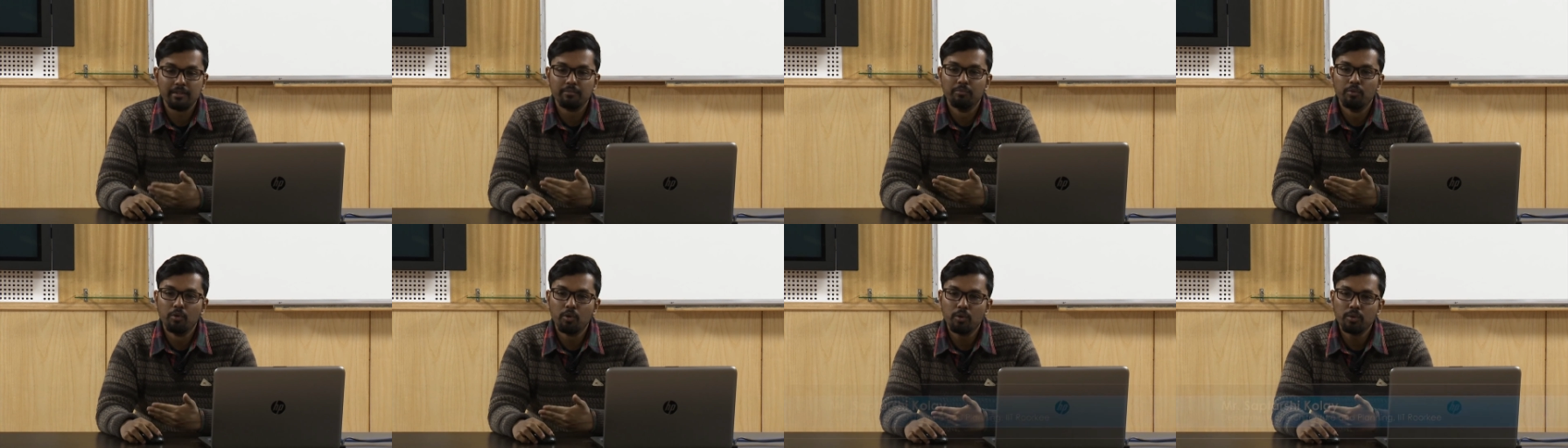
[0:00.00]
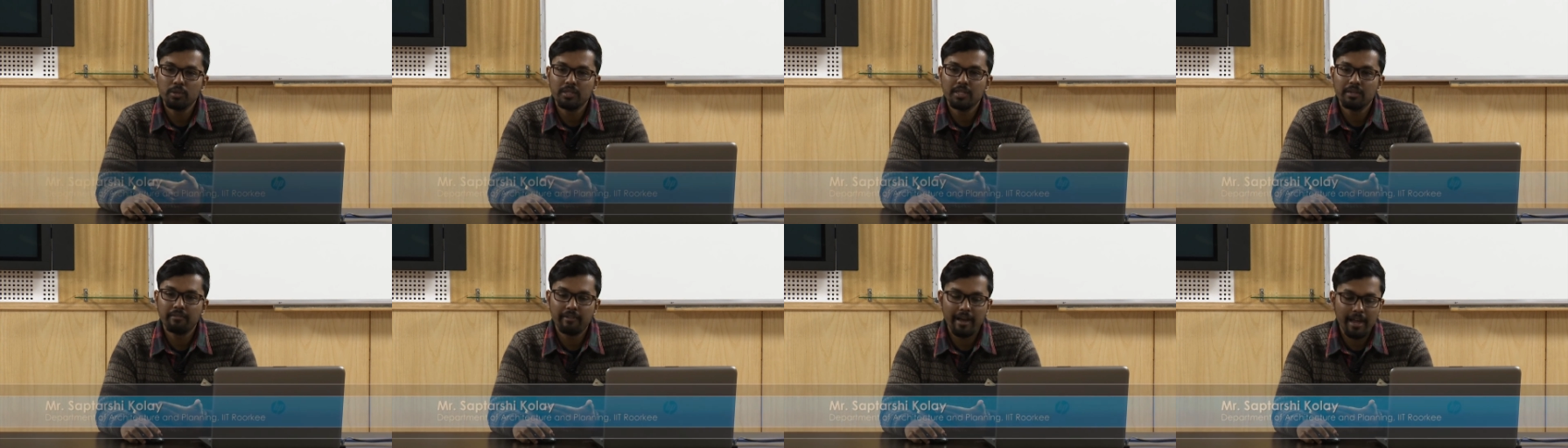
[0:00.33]
More
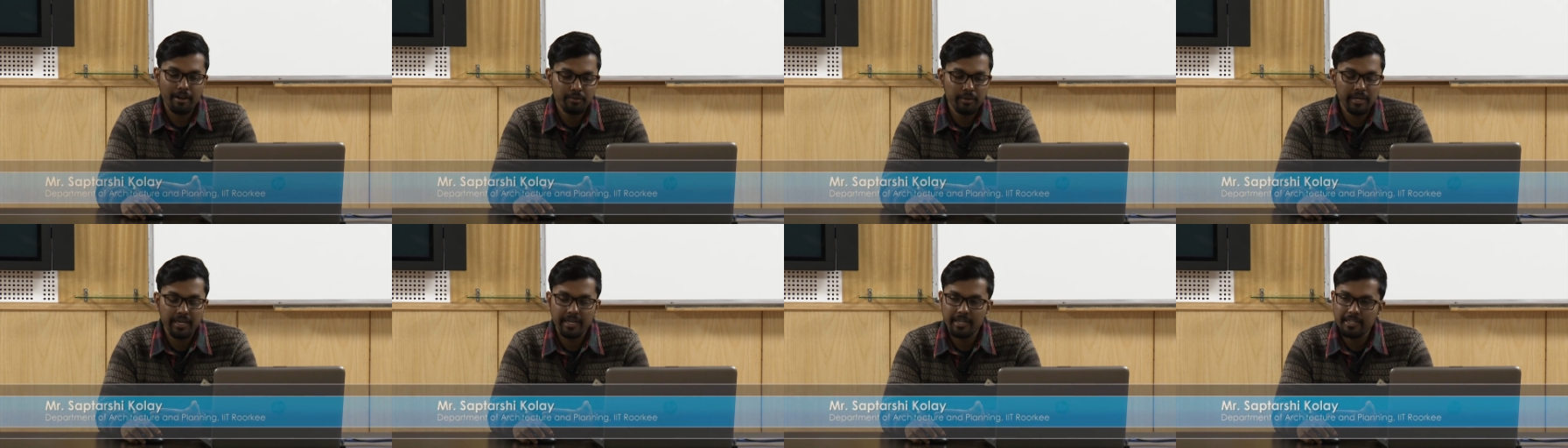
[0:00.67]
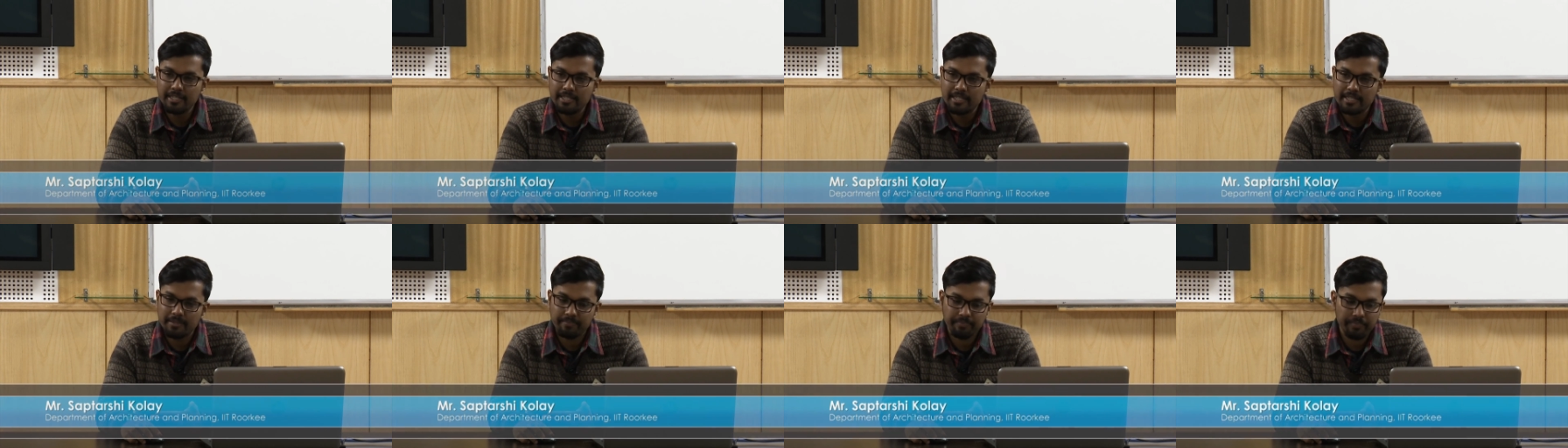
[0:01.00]
the value
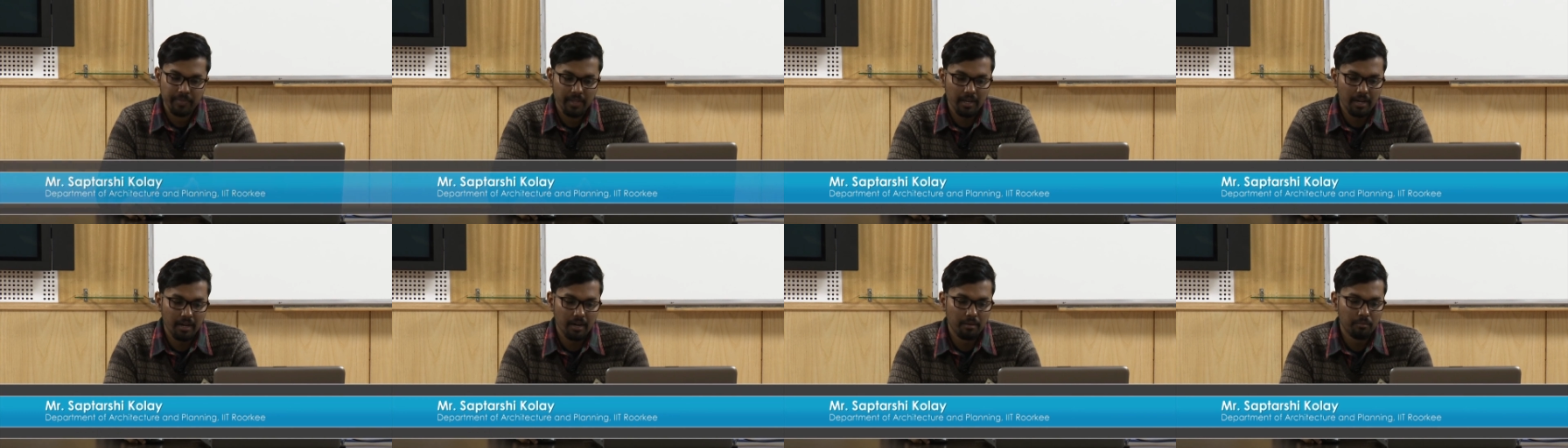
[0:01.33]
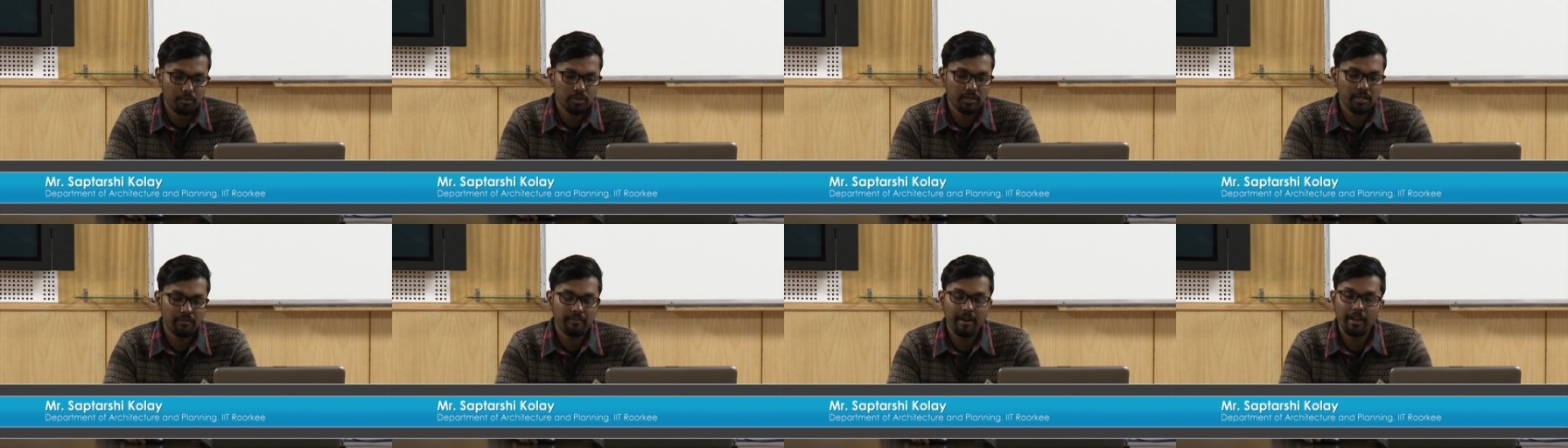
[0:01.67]
is,
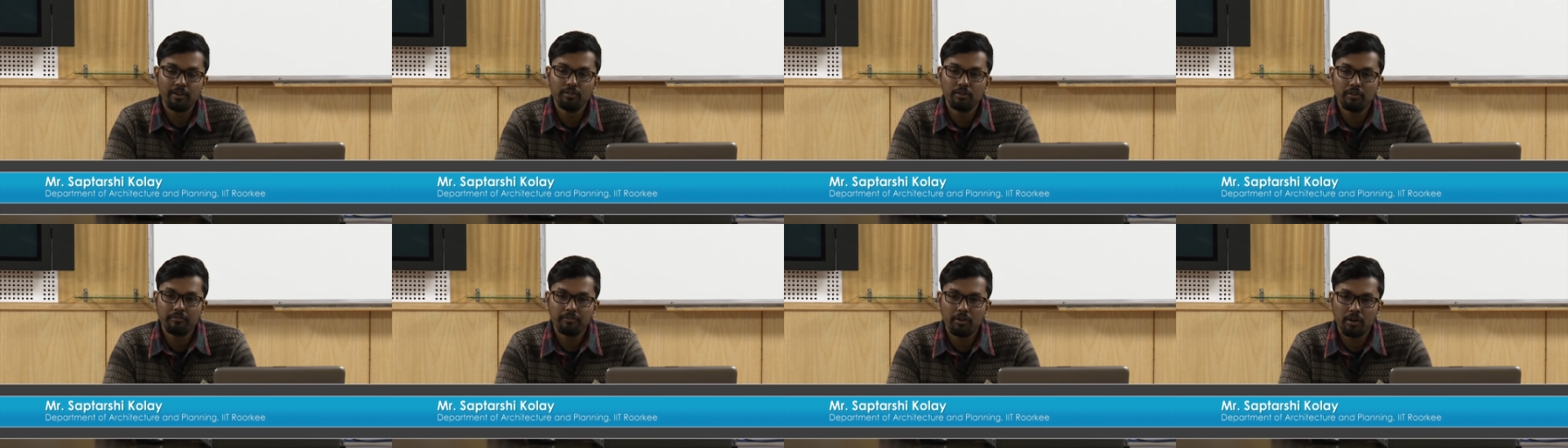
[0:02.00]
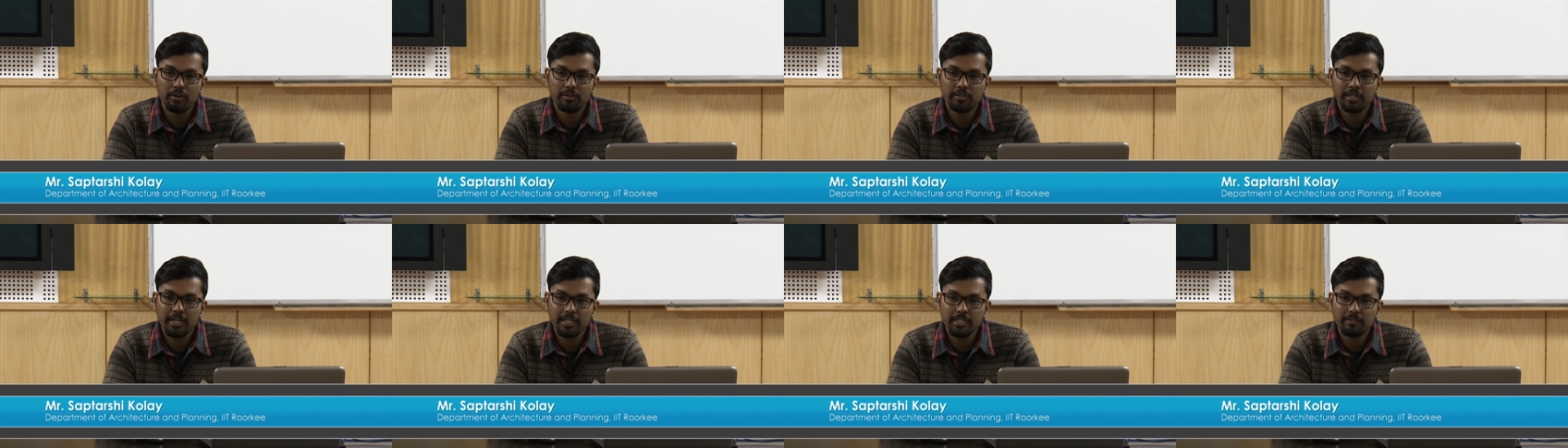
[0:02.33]
more the value of
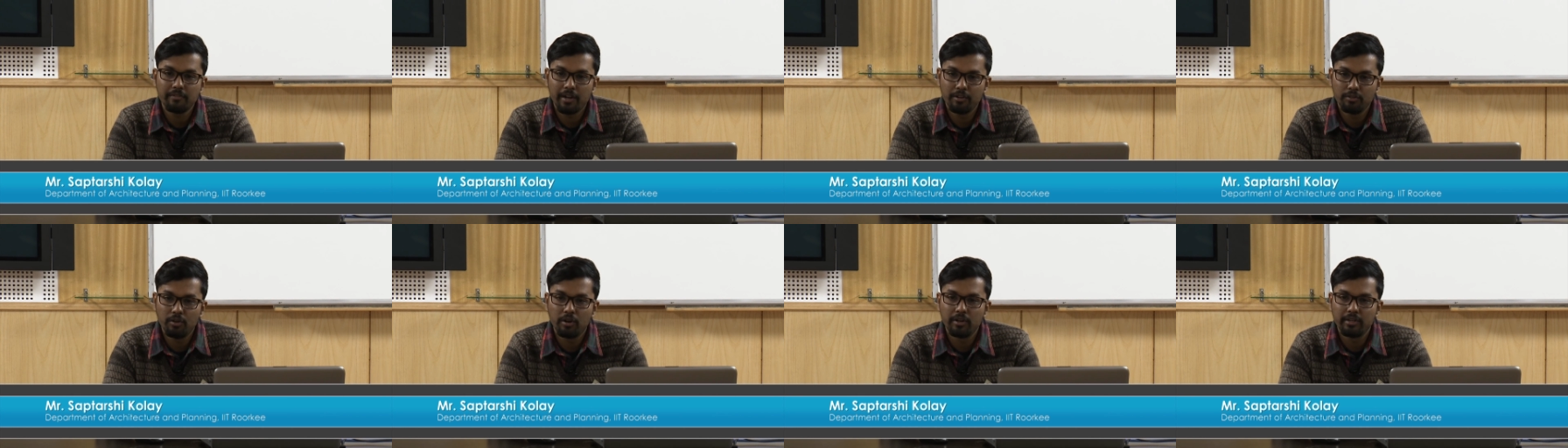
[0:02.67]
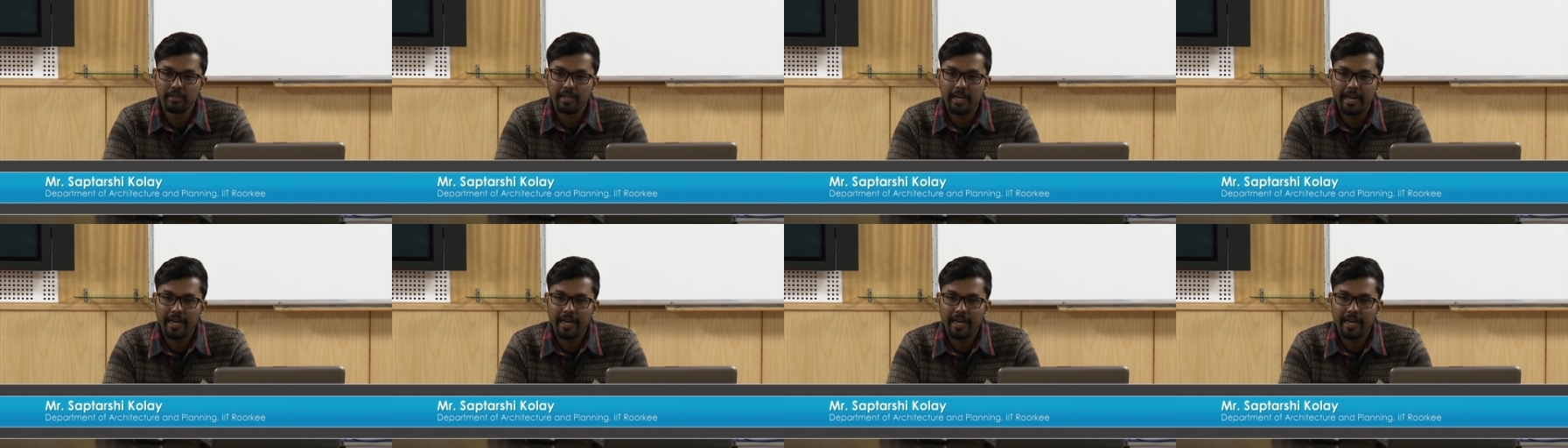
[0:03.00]
contrast value or